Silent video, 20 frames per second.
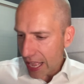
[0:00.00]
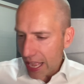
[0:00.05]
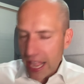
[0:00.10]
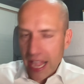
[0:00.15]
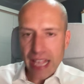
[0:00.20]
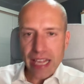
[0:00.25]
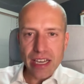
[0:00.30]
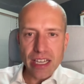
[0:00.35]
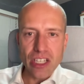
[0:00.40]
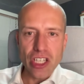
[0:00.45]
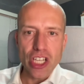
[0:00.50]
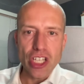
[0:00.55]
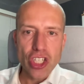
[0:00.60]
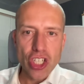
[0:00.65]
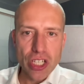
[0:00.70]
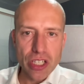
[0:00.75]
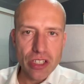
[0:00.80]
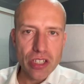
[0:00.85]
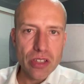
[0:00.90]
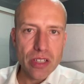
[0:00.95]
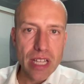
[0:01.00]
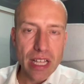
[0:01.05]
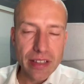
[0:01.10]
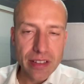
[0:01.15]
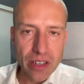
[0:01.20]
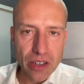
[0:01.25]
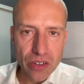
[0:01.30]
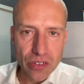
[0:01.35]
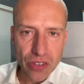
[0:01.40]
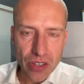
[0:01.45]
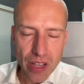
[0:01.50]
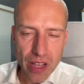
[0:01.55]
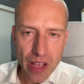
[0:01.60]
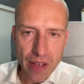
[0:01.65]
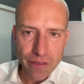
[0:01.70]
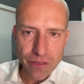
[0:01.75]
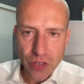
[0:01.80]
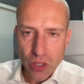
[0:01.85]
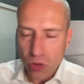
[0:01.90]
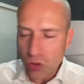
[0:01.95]
In addition to, there's
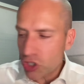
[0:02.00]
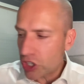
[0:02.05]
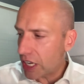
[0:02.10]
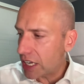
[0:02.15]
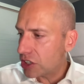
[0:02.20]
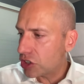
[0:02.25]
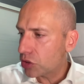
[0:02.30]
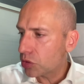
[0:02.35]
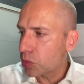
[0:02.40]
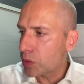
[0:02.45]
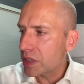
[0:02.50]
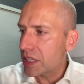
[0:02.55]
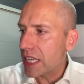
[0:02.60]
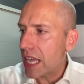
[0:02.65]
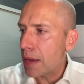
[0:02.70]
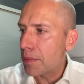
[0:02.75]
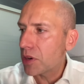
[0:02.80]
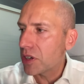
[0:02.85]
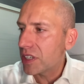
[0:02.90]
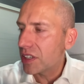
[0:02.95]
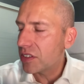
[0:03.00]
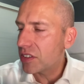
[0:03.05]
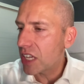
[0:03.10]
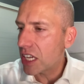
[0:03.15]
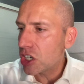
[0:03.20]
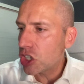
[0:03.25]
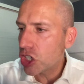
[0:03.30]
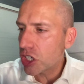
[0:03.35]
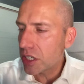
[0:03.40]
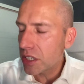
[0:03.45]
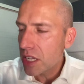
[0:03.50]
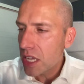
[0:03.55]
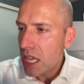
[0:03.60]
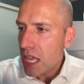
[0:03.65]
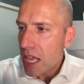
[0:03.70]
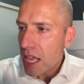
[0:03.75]
a few changes with the amortization